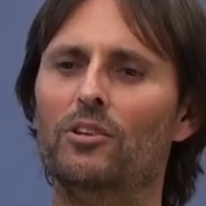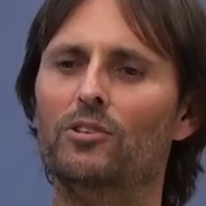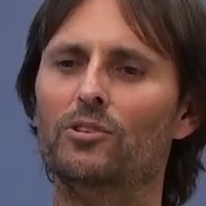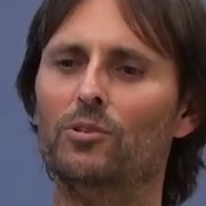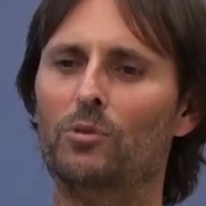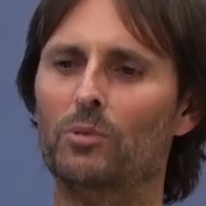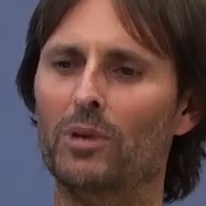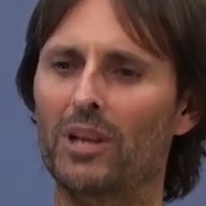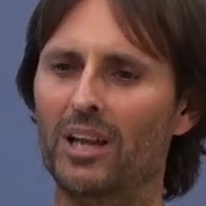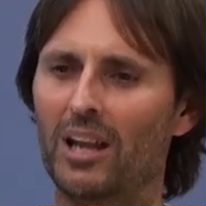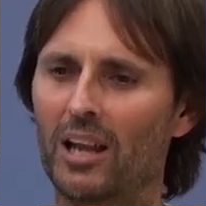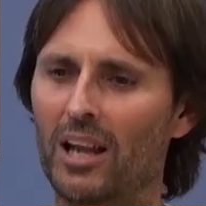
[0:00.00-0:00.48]

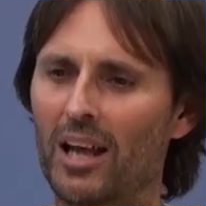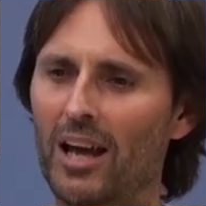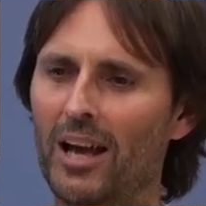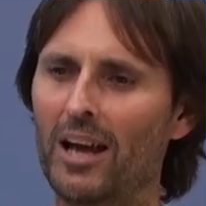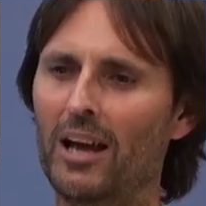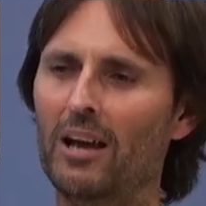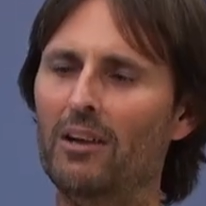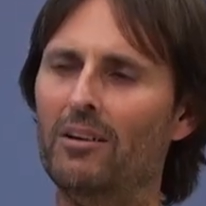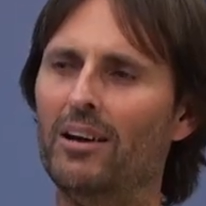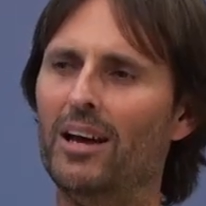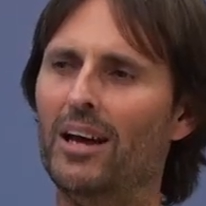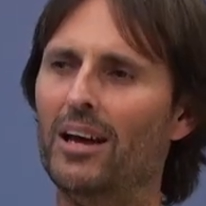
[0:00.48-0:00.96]
to
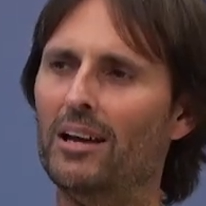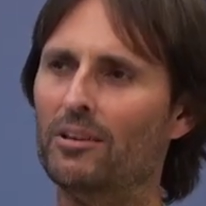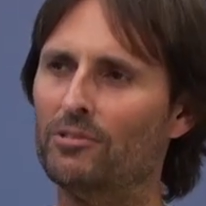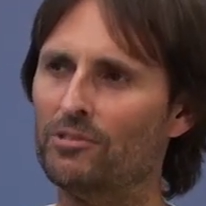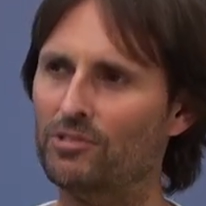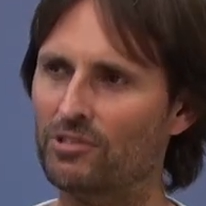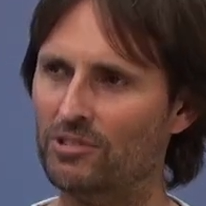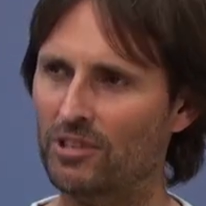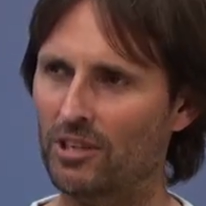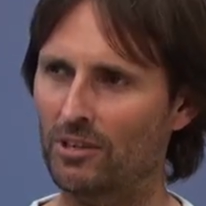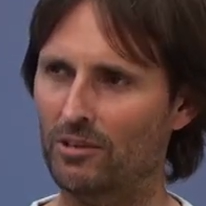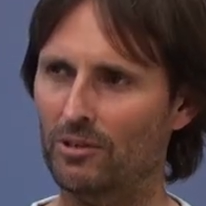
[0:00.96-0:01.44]
allow
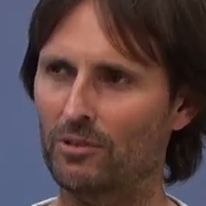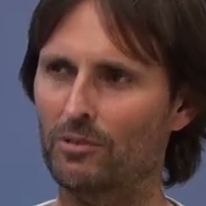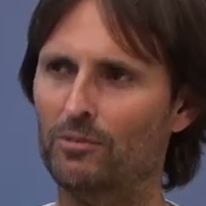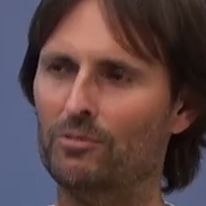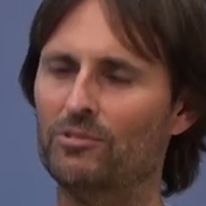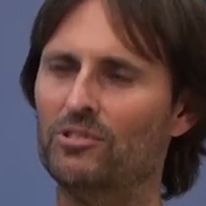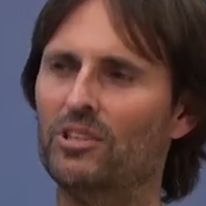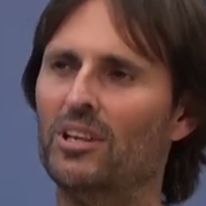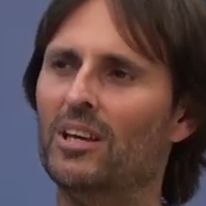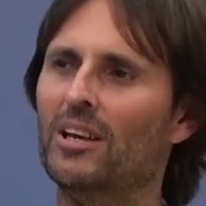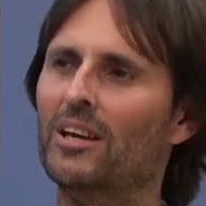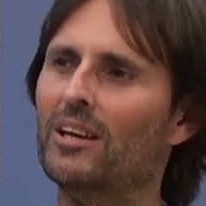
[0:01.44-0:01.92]

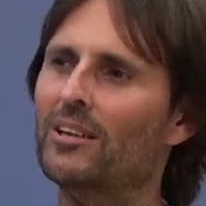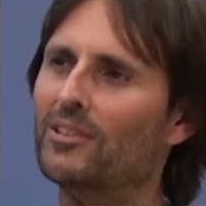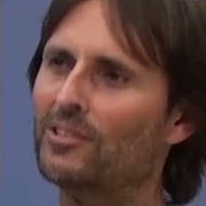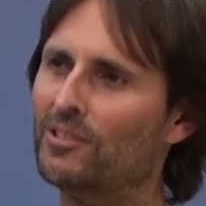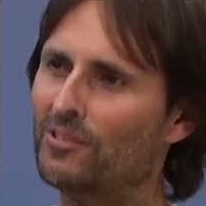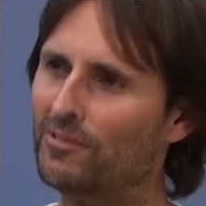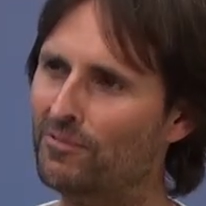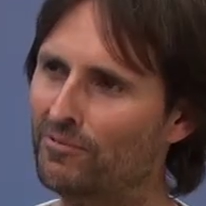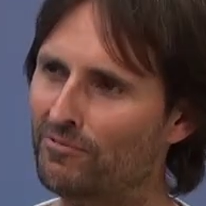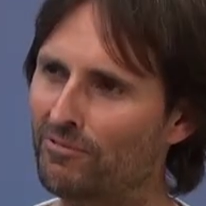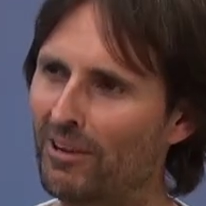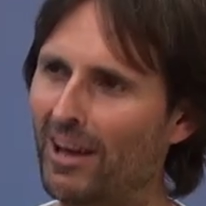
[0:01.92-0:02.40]
ourselves
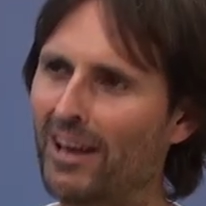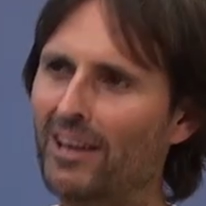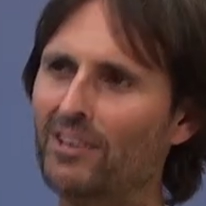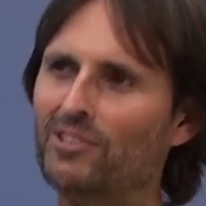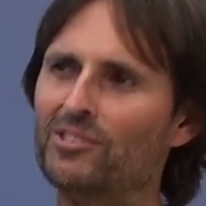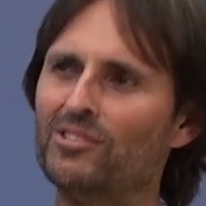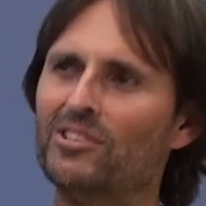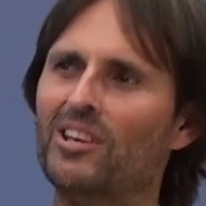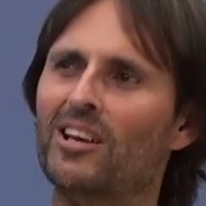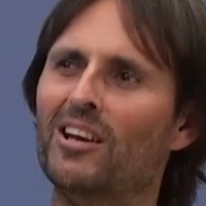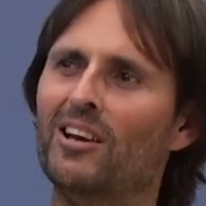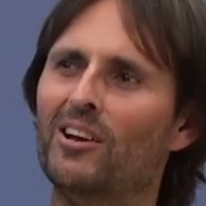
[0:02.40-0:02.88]
to
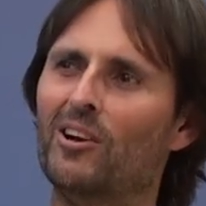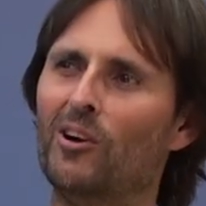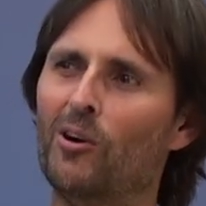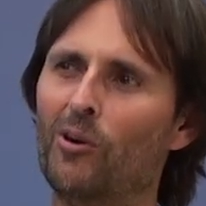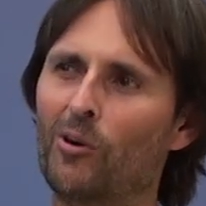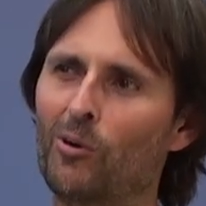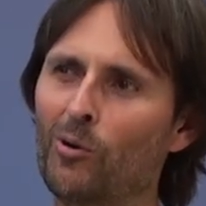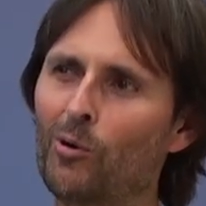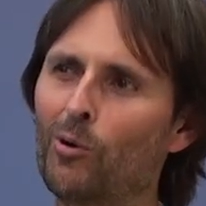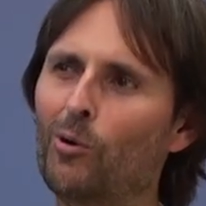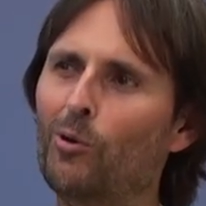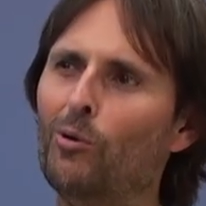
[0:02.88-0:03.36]
face
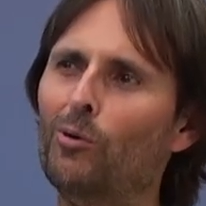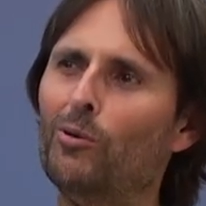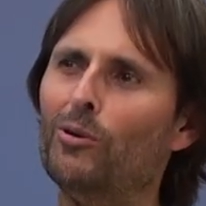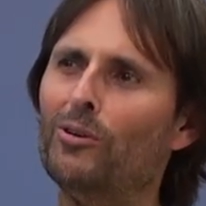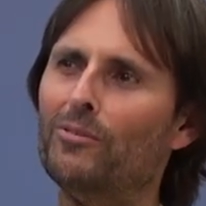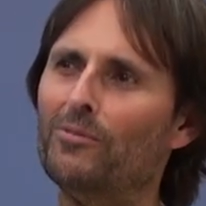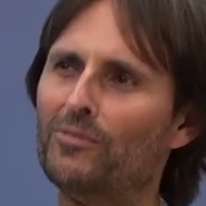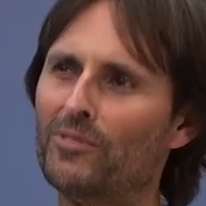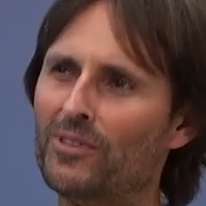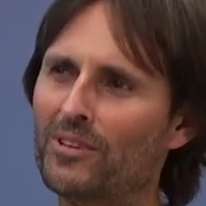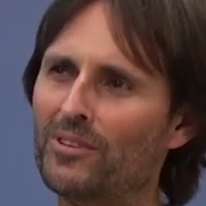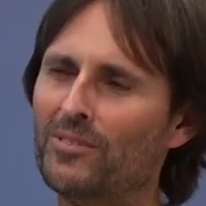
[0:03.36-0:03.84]

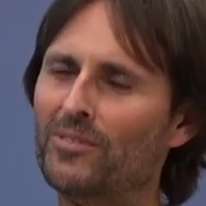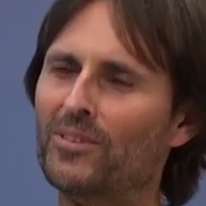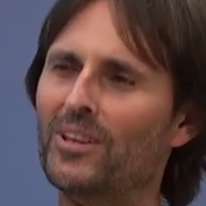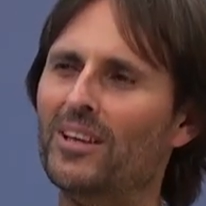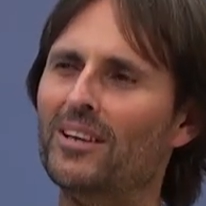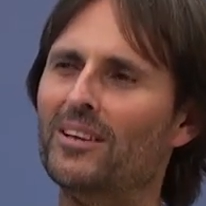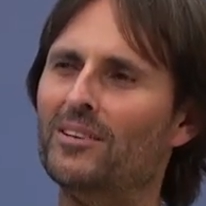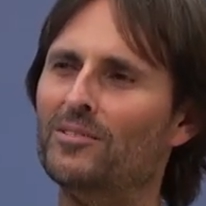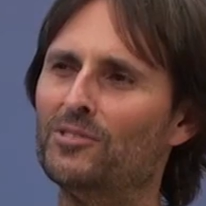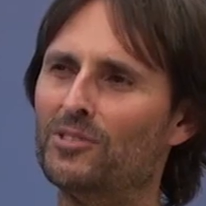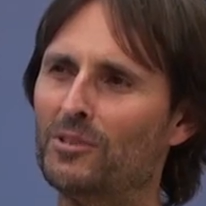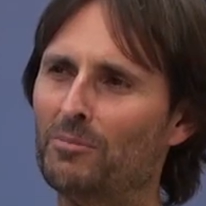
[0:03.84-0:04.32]
all of the
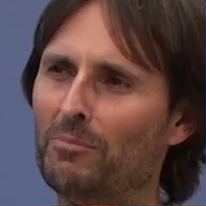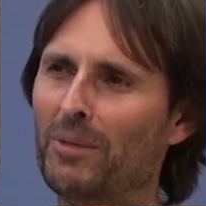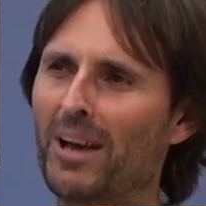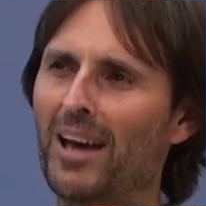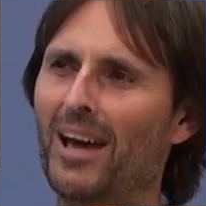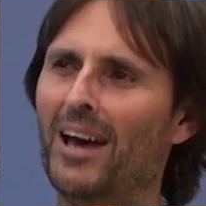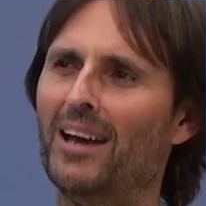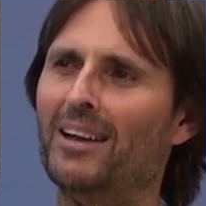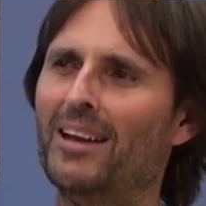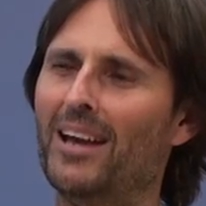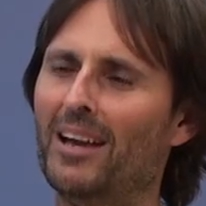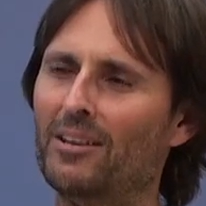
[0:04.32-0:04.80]
things
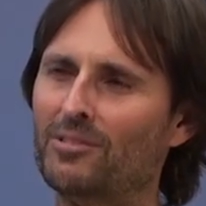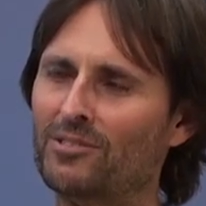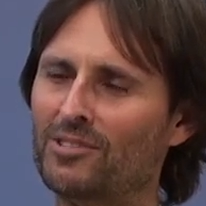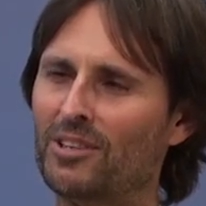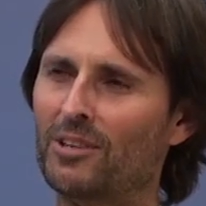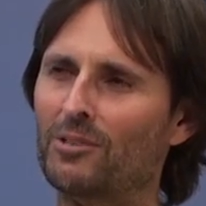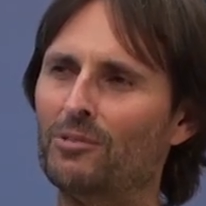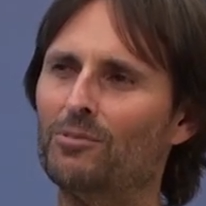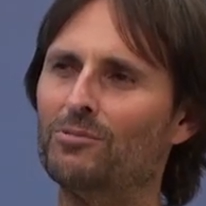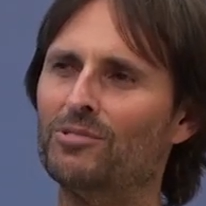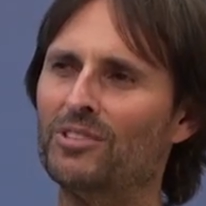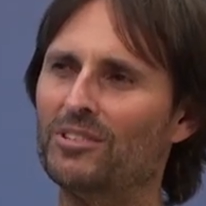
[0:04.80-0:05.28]
about
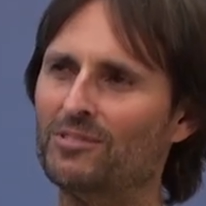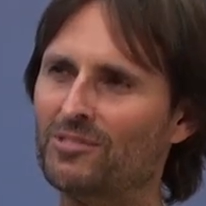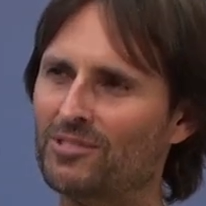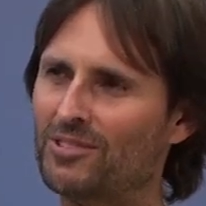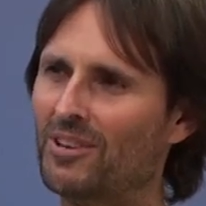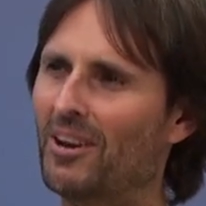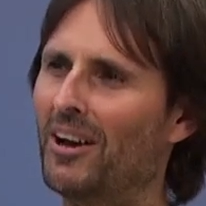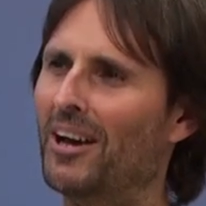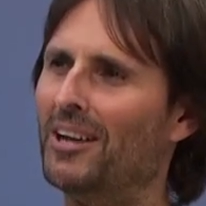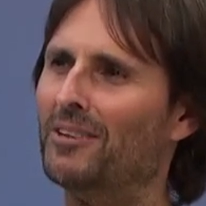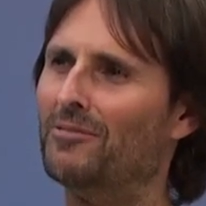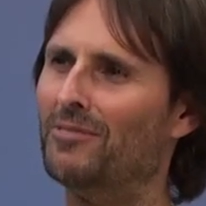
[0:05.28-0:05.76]
ourselves
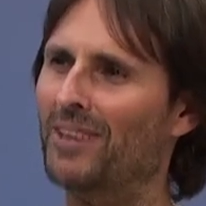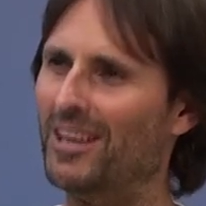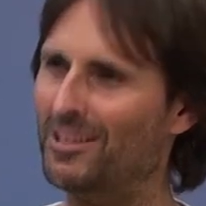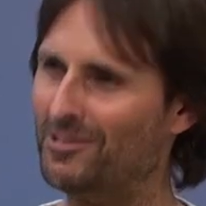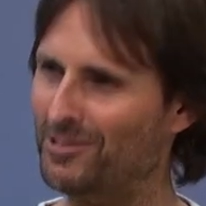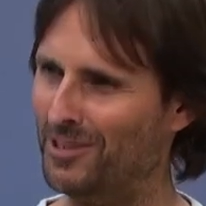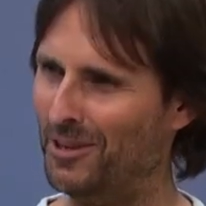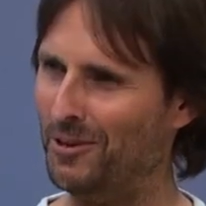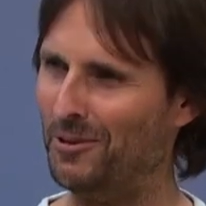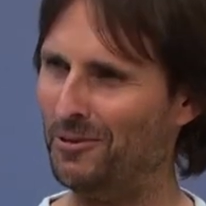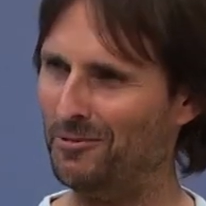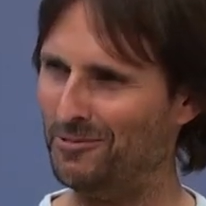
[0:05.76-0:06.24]
inside of
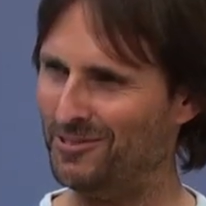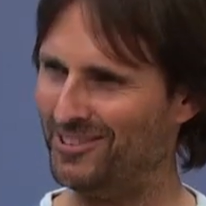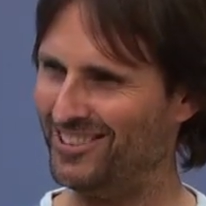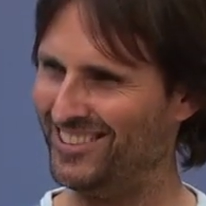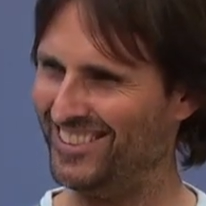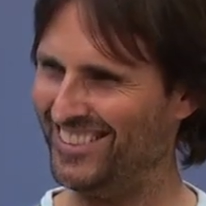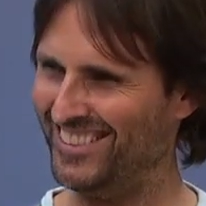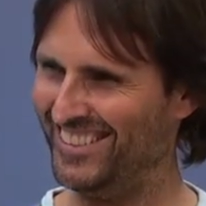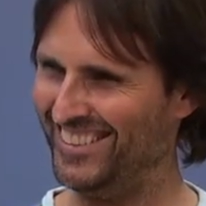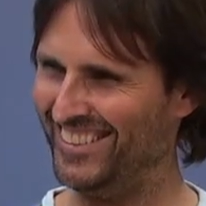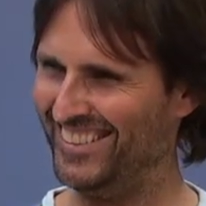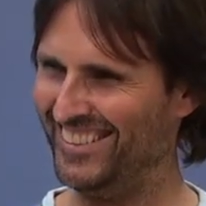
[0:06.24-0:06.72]

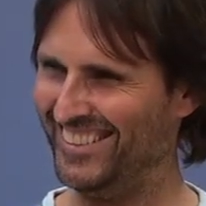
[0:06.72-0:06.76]
ourselves.